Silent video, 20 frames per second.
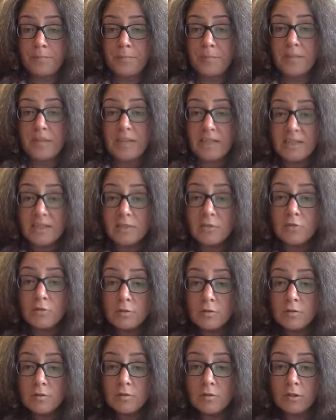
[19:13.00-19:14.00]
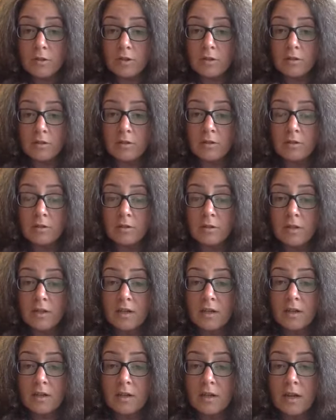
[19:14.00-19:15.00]
That's truthful.
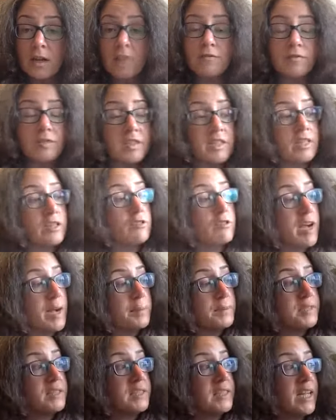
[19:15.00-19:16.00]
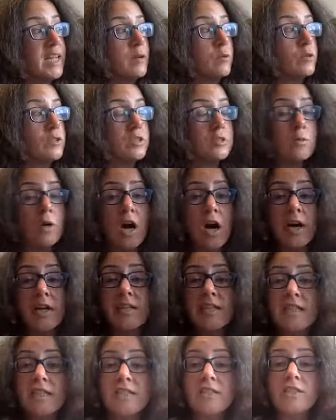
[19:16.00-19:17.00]
I feel like crap today. What do I
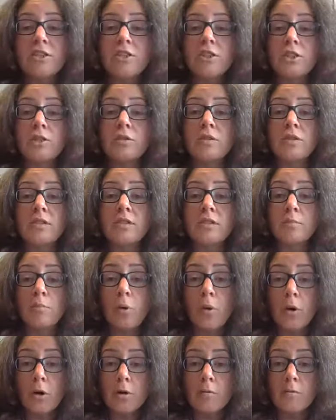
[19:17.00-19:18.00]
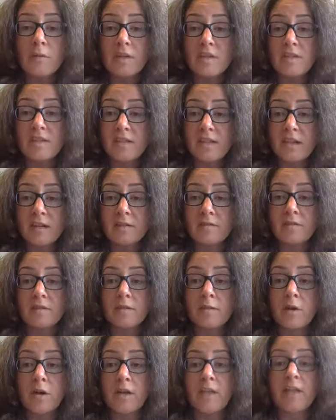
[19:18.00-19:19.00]
need to do to support myself
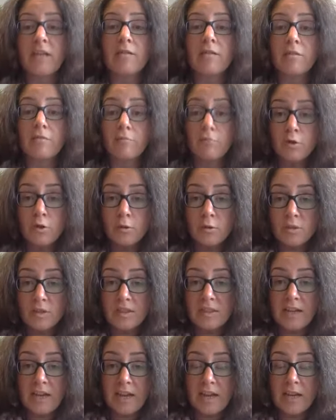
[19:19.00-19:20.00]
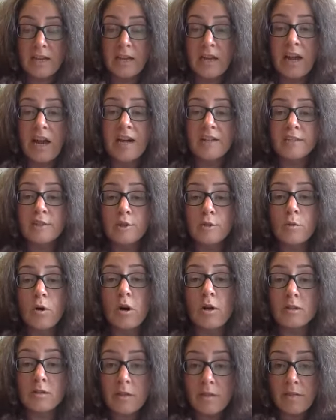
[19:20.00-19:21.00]
so I get through the day and do
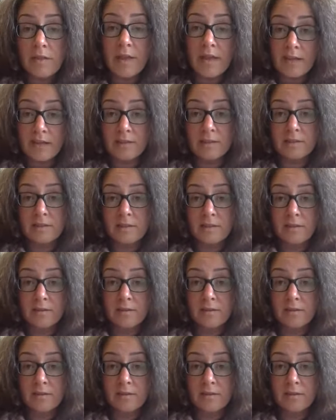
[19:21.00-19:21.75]
all the things?